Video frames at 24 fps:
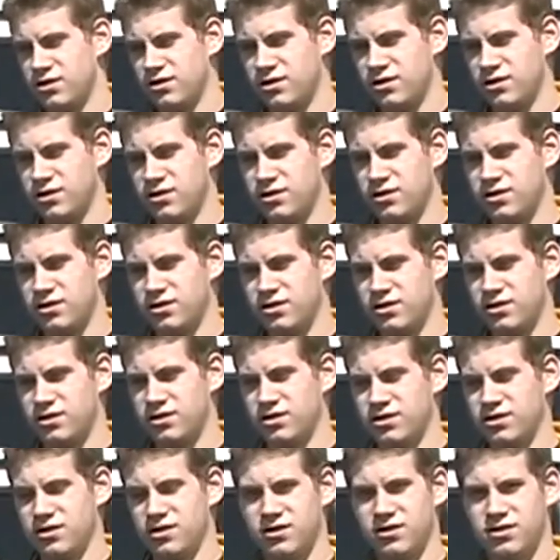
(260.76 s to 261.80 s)

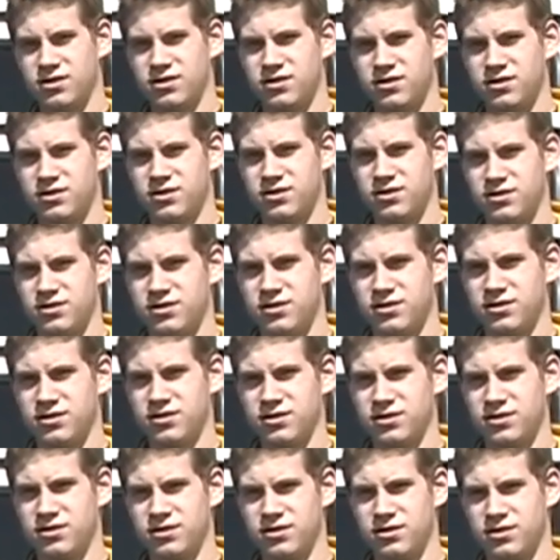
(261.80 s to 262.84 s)

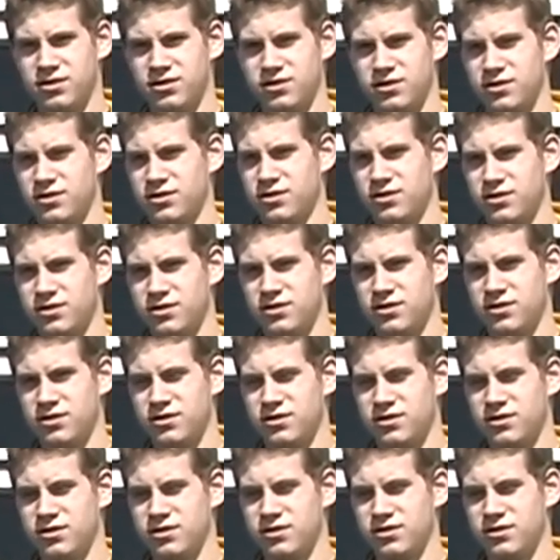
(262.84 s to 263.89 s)

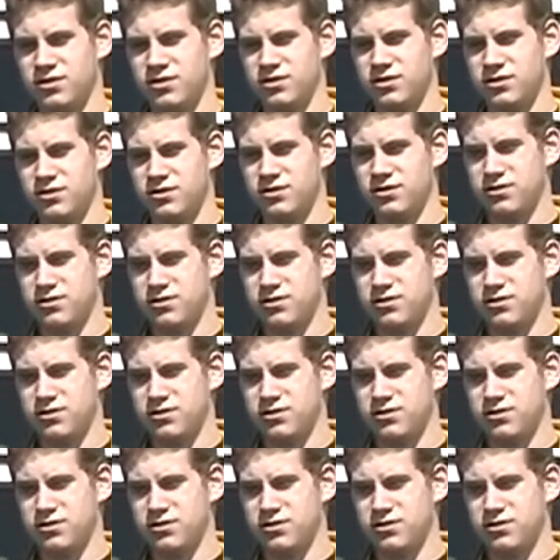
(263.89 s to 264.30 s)
This person isn't speaking.